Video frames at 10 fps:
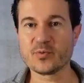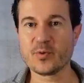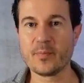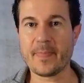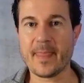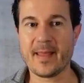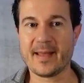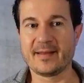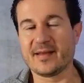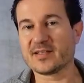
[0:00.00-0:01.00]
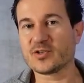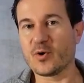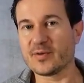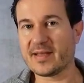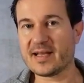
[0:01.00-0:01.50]
room, in this
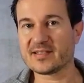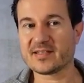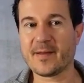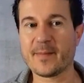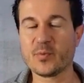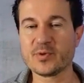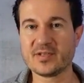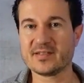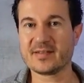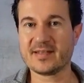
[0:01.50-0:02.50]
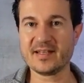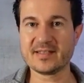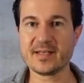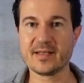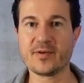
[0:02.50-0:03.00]
context, which is a
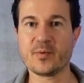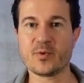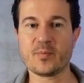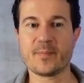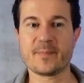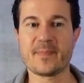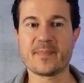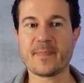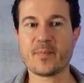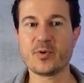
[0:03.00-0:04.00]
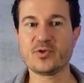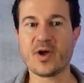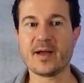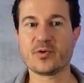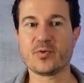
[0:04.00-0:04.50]
theater living room, we
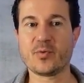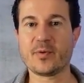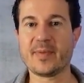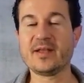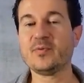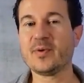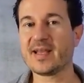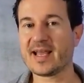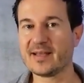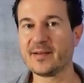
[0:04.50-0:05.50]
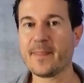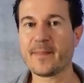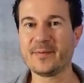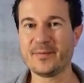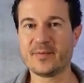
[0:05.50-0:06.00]
try to do the best we can.
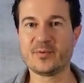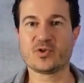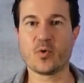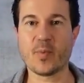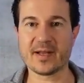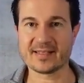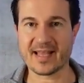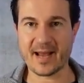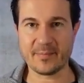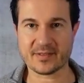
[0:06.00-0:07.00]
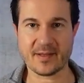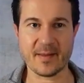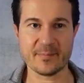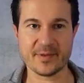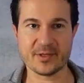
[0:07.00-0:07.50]
So we adapt
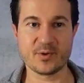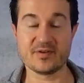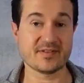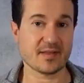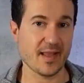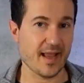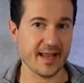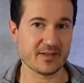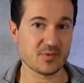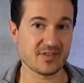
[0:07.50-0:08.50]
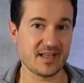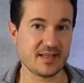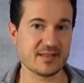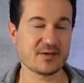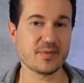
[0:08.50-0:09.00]
because, as we said
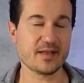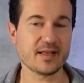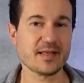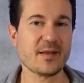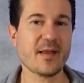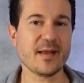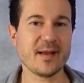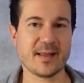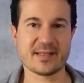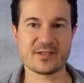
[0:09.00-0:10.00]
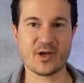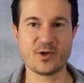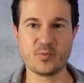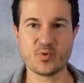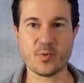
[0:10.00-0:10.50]
at the beginning, it's not
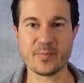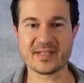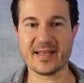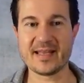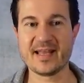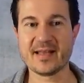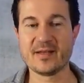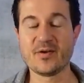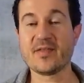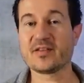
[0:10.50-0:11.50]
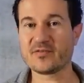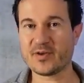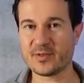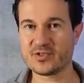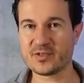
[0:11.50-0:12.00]
a room dedicated to this
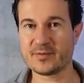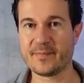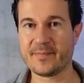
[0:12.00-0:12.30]
function.